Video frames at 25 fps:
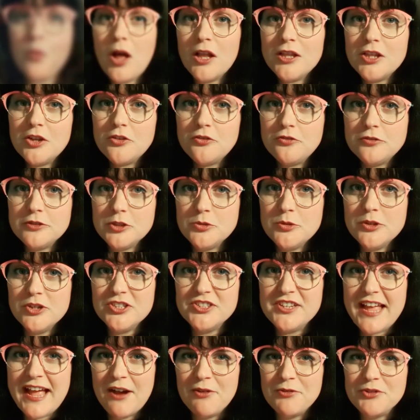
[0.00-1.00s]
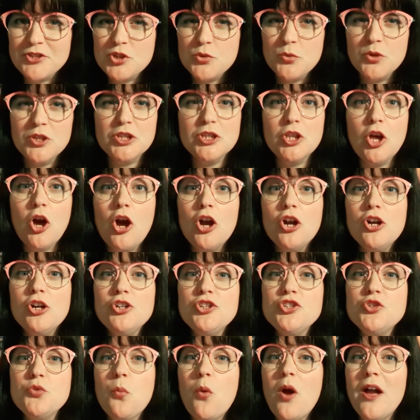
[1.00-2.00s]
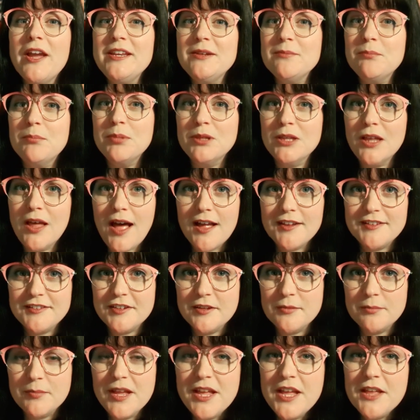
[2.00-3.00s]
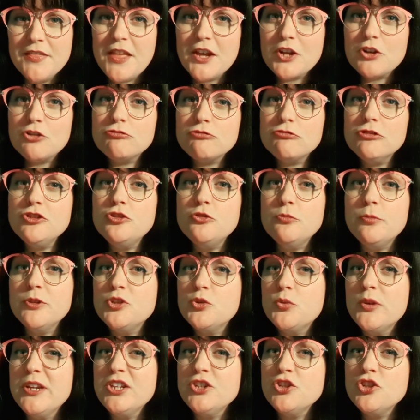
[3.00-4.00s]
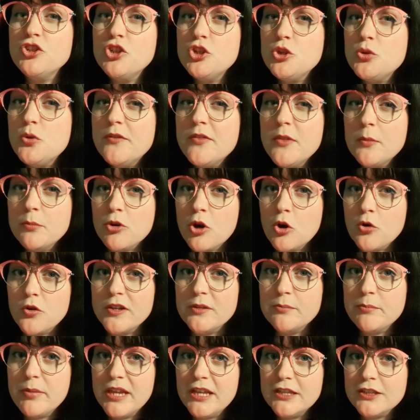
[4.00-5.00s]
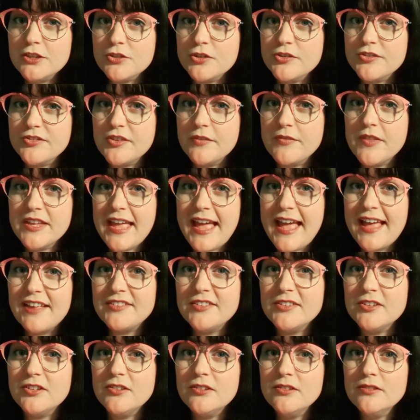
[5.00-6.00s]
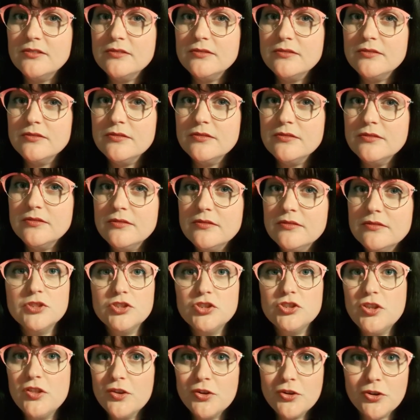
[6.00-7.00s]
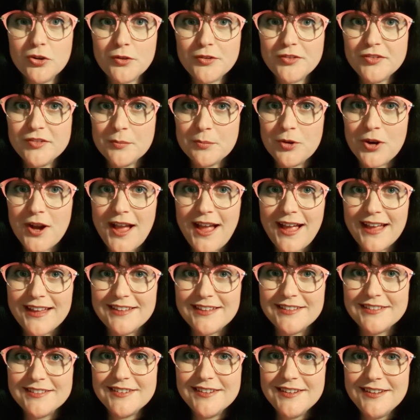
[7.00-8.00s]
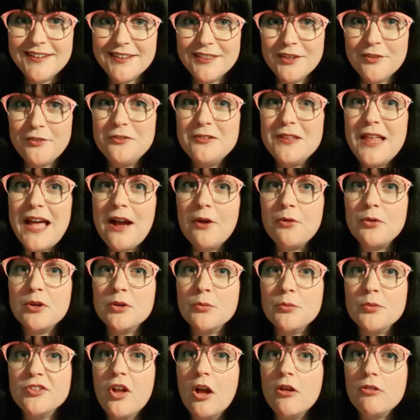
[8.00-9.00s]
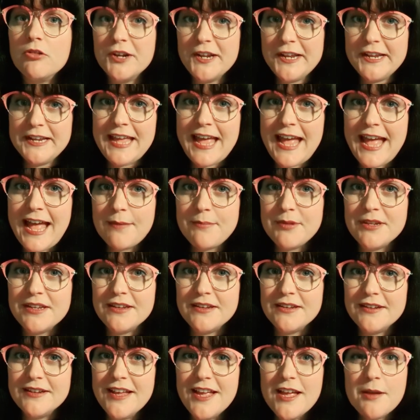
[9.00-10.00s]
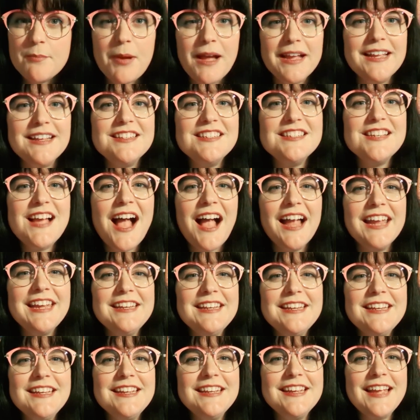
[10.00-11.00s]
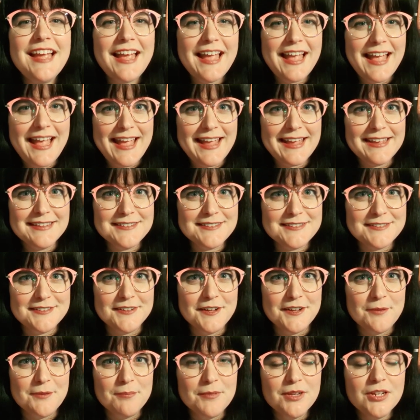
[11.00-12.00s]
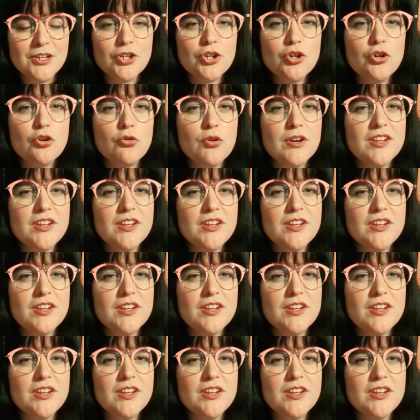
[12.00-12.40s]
The swallow flew her down to a large white blossom that grew between 2 of the broken pillars of the castle. To the girl's surprise, the flower was already inhabited by a tiny, handsome,